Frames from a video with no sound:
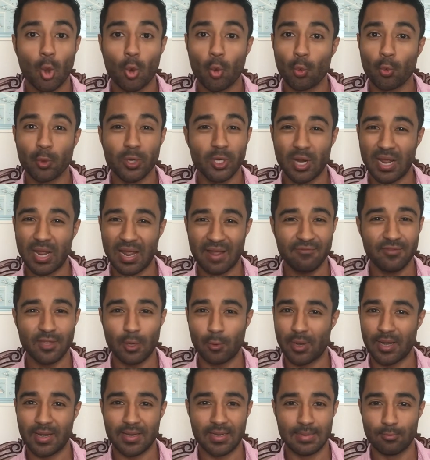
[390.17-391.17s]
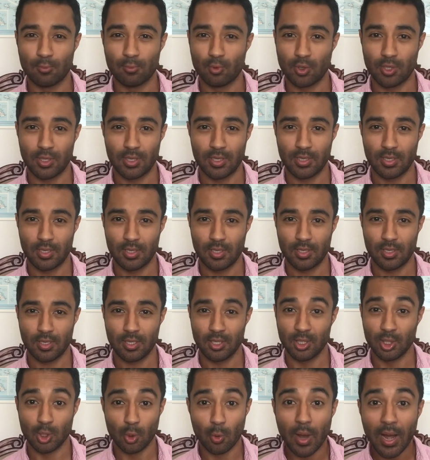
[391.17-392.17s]
We don't have that right anymore.
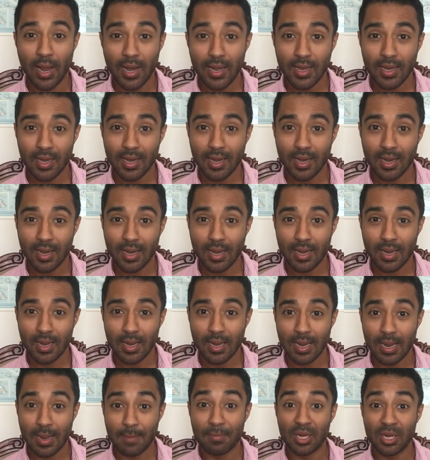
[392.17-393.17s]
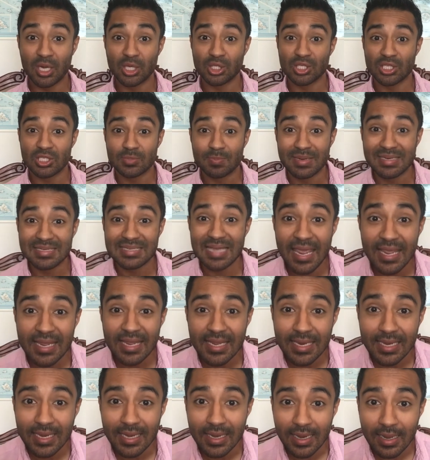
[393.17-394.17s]
You know why? Because it's been
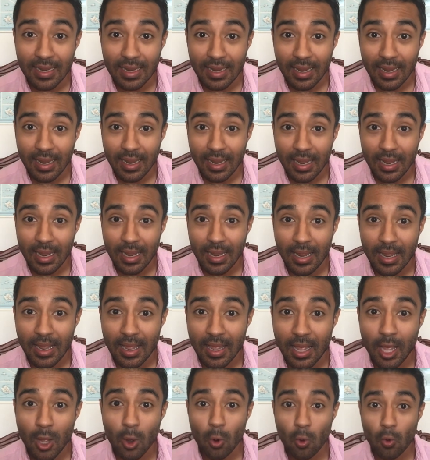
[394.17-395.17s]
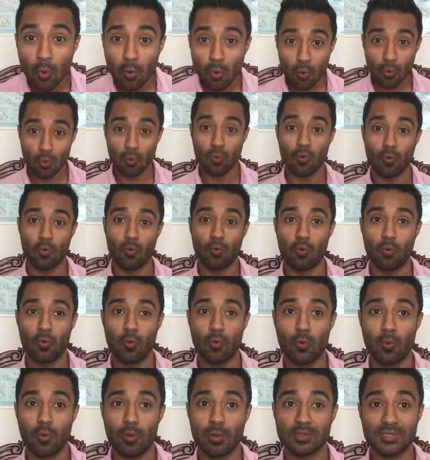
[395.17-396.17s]
taken. Ooh,
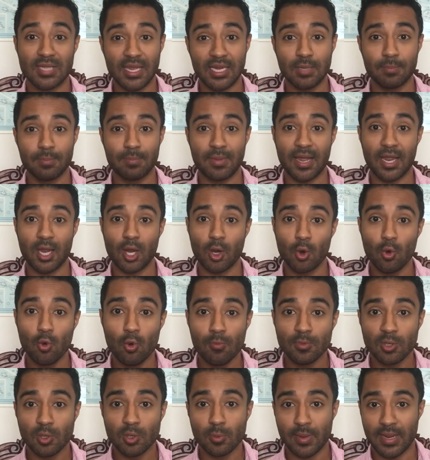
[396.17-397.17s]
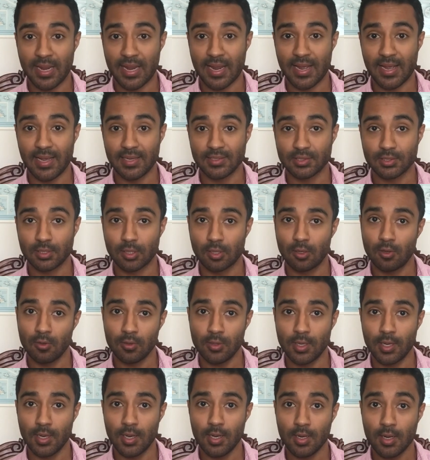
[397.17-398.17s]
taken by whom, you may ask?
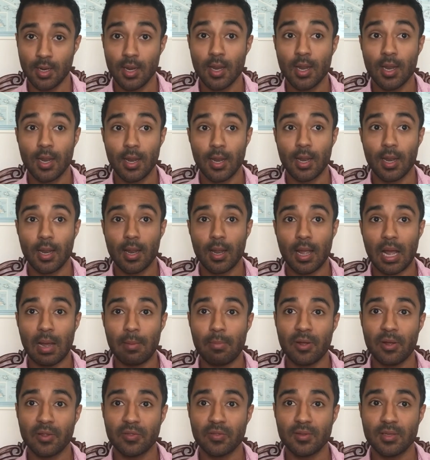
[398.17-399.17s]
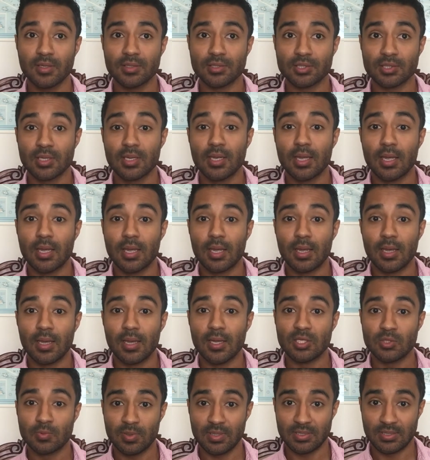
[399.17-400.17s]
Okay, how about this?
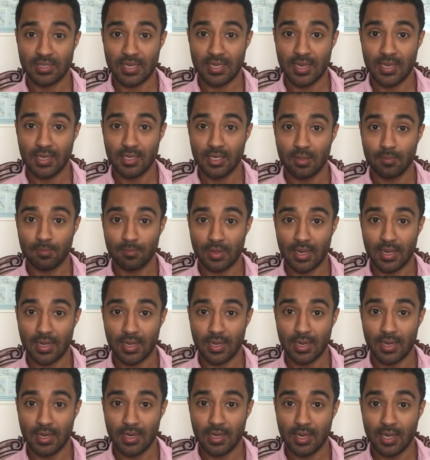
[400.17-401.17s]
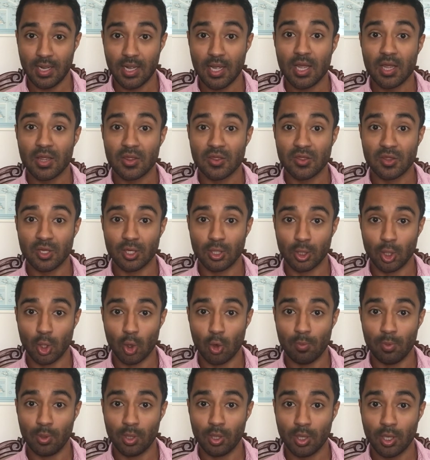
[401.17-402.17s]
It's been taken by the
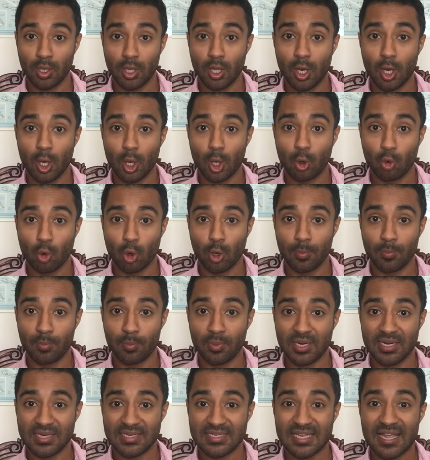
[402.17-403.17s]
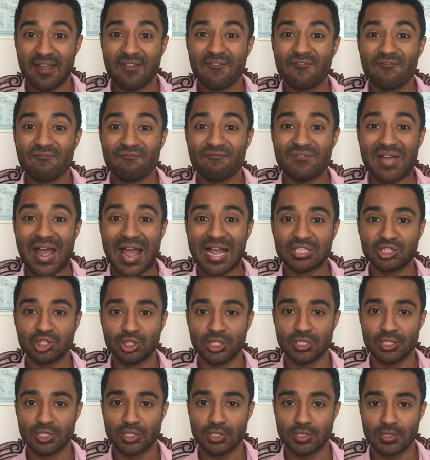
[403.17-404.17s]
global corporate
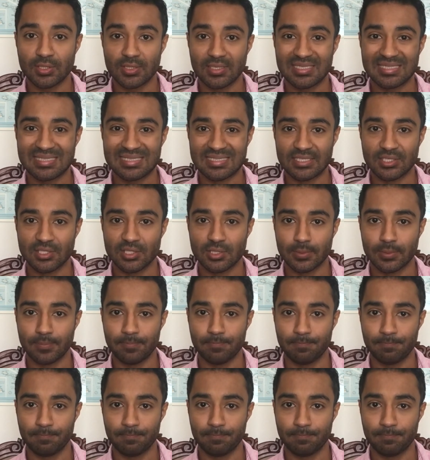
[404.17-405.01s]
fascist system.